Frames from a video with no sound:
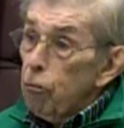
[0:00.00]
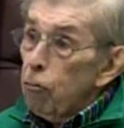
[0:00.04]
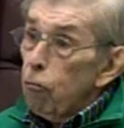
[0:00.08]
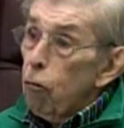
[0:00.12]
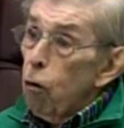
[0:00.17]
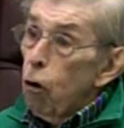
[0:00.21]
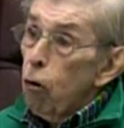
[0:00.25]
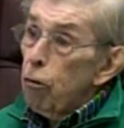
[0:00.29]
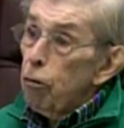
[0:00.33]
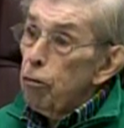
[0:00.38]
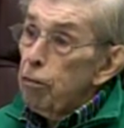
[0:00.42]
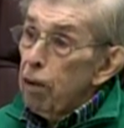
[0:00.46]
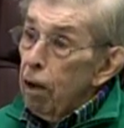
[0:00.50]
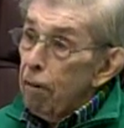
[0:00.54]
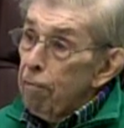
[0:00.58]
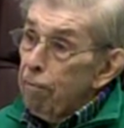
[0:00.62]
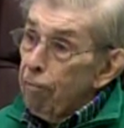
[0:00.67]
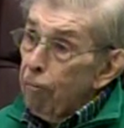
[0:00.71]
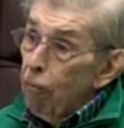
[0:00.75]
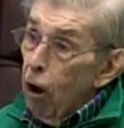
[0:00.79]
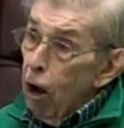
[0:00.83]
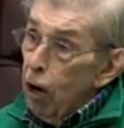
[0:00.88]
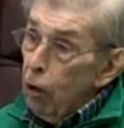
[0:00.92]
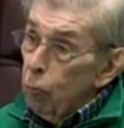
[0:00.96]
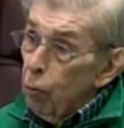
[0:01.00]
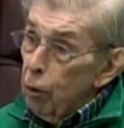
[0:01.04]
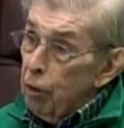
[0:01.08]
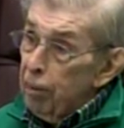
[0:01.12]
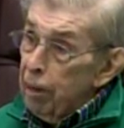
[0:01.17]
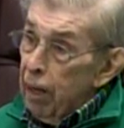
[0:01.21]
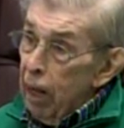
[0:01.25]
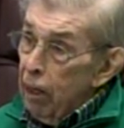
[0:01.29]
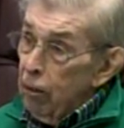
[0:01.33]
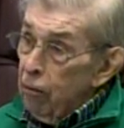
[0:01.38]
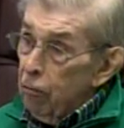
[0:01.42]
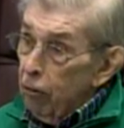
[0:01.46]
roads are fraught with
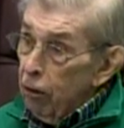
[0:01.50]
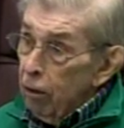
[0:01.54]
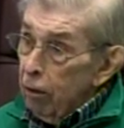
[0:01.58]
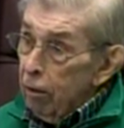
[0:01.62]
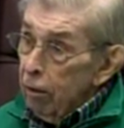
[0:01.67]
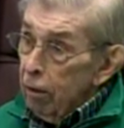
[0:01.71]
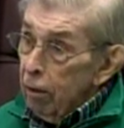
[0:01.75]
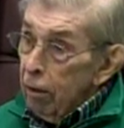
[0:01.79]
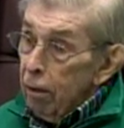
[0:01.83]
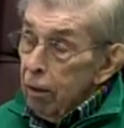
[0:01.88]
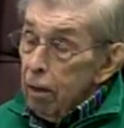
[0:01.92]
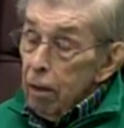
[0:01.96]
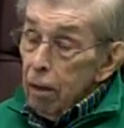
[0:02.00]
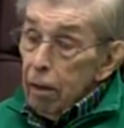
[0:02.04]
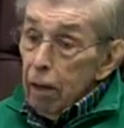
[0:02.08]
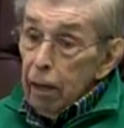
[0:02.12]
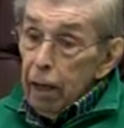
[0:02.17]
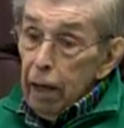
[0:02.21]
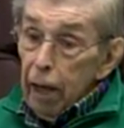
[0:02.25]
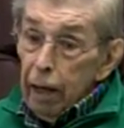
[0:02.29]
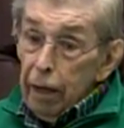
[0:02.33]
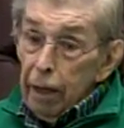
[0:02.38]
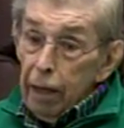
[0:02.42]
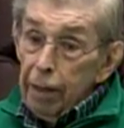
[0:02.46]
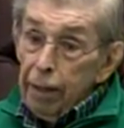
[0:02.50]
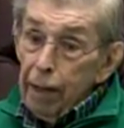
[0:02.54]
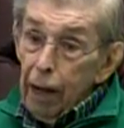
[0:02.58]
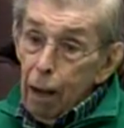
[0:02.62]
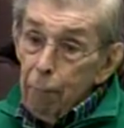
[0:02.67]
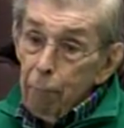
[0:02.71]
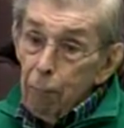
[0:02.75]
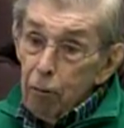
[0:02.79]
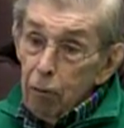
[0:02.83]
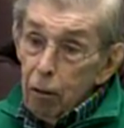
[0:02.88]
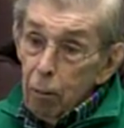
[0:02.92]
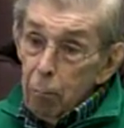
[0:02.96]
danger.
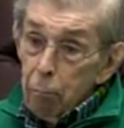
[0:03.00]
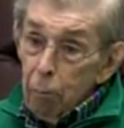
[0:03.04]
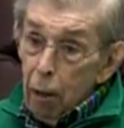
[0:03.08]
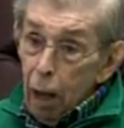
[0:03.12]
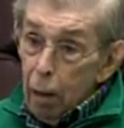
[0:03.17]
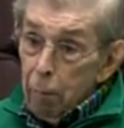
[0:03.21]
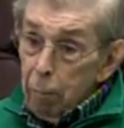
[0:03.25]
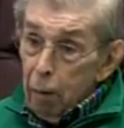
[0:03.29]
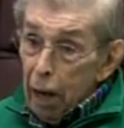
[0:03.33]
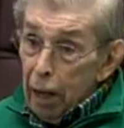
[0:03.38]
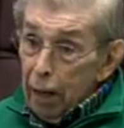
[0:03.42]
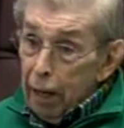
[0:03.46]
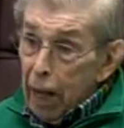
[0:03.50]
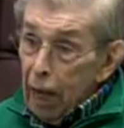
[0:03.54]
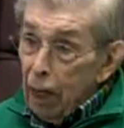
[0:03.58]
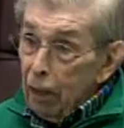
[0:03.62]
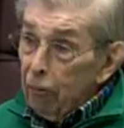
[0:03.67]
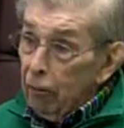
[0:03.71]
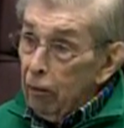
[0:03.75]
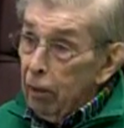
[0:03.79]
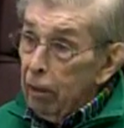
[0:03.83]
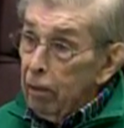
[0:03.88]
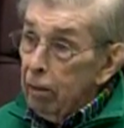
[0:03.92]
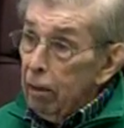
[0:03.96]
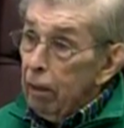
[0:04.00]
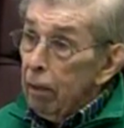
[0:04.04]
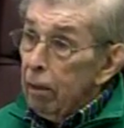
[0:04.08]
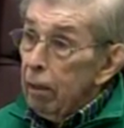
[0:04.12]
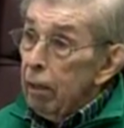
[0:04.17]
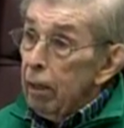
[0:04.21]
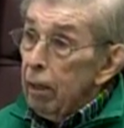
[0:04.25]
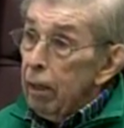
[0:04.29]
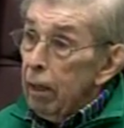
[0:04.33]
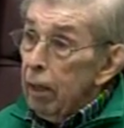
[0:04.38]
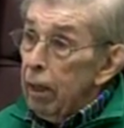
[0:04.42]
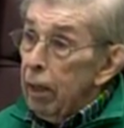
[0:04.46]
Anytime there's an accident,
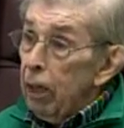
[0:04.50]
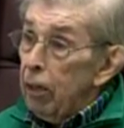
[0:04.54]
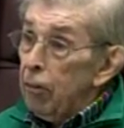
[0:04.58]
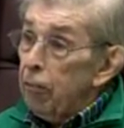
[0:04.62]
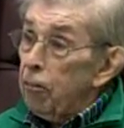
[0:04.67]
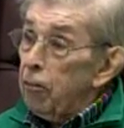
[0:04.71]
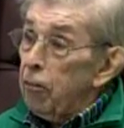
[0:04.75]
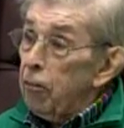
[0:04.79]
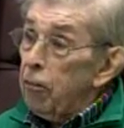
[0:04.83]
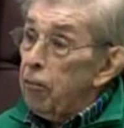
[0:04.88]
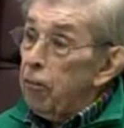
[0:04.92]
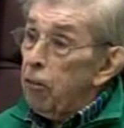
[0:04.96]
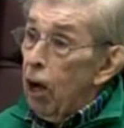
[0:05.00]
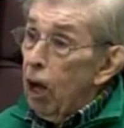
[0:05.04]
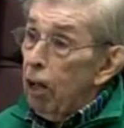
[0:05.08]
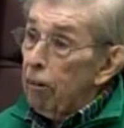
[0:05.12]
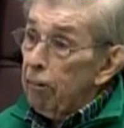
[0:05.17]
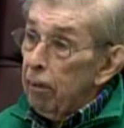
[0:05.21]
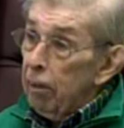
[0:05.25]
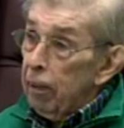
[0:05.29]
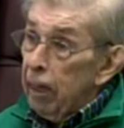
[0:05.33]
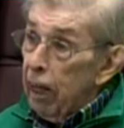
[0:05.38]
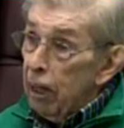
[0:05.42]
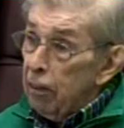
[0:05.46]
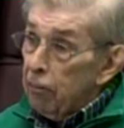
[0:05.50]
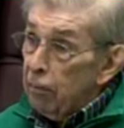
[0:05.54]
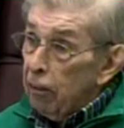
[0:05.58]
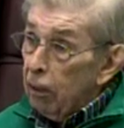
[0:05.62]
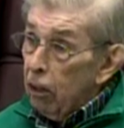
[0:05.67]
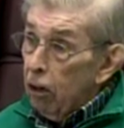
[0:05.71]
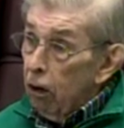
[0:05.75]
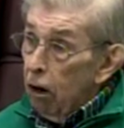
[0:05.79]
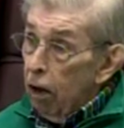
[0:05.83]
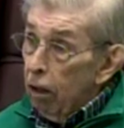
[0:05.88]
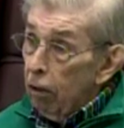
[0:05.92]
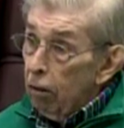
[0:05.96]
Charlton gets the
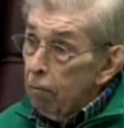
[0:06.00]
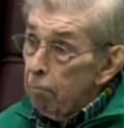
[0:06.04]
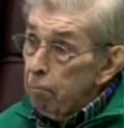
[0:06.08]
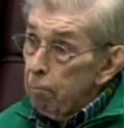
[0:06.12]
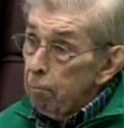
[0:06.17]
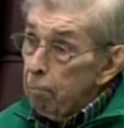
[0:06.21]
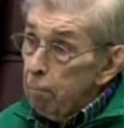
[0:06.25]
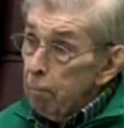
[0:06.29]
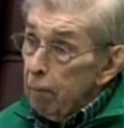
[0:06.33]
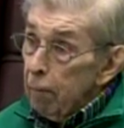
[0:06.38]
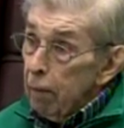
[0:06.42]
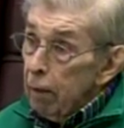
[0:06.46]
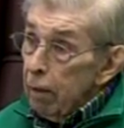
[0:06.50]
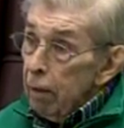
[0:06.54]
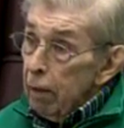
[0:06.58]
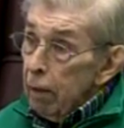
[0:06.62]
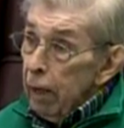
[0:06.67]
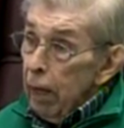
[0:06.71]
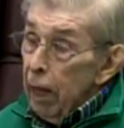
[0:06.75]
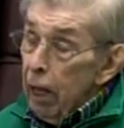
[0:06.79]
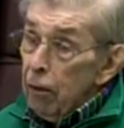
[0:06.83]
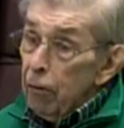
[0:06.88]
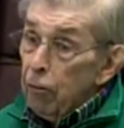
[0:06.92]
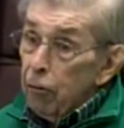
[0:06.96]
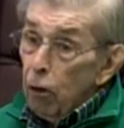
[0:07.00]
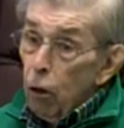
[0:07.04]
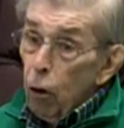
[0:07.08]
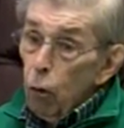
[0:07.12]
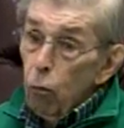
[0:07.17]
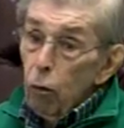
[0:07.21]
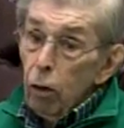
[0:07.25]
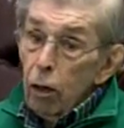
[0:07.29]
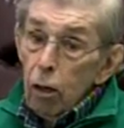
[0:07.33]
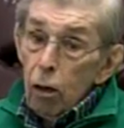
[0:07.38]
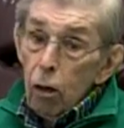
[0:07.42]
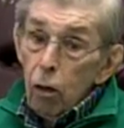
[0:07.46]
call. And
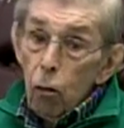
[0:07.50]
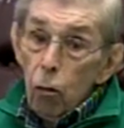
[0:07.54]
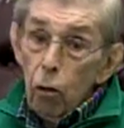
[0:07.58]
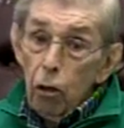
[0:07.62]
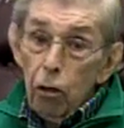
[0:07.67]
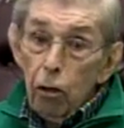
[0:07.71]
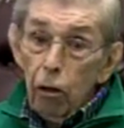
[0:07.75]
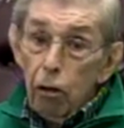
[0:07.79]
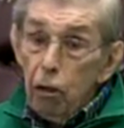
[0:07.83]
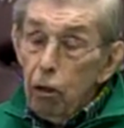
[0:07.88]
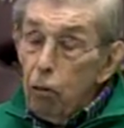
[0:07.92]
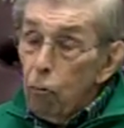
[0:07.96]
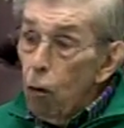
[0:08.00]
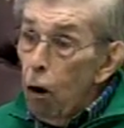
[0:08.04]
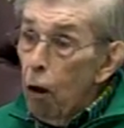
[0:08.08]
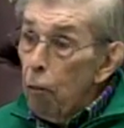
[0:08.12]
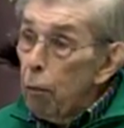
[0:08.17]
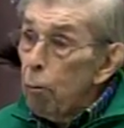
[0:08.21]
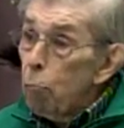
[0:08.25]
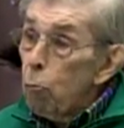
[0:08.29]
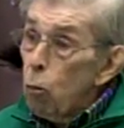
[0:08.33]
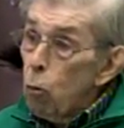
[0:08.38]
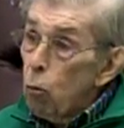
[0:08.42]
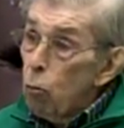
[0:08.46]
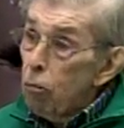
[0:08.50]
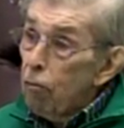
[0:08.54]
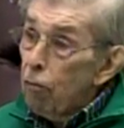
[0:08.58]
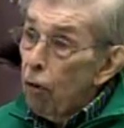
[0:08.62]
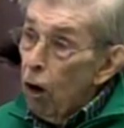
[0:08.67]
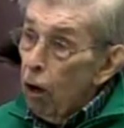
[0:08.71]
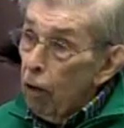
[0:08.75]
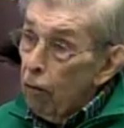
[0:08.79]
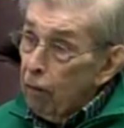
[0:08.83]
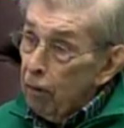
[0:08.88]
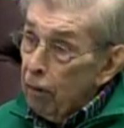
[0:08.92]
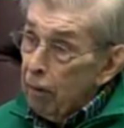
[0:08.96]
so you're on the move
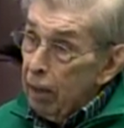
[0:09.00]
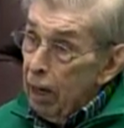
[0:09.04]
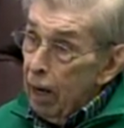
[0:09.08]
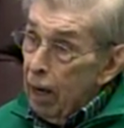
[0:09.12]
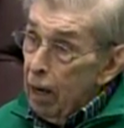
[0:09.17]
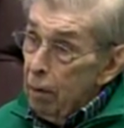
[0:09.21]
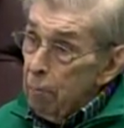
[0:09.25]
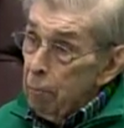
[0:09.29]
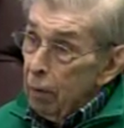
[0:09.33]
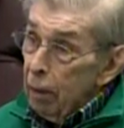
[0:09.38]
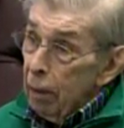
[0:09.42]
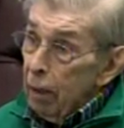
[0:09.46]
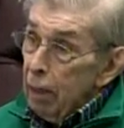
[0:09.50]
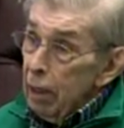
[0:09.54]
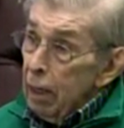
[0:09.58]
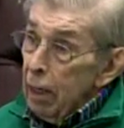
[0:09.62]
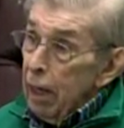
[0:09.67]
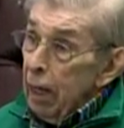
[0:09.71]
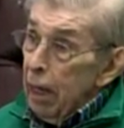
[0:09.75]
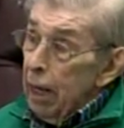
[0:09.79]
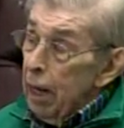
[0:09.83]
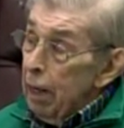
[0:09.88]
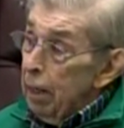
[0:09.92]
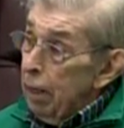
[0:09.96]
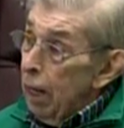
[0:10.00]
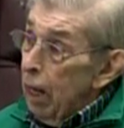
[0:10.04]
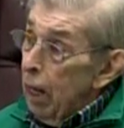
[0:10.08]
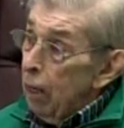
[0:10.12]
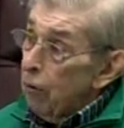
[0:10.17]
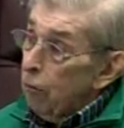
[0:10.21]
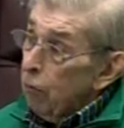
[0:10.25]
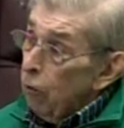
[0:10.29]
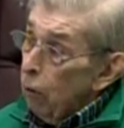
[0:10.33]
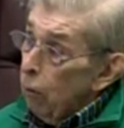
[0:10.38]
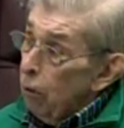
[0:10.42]
all the time. And so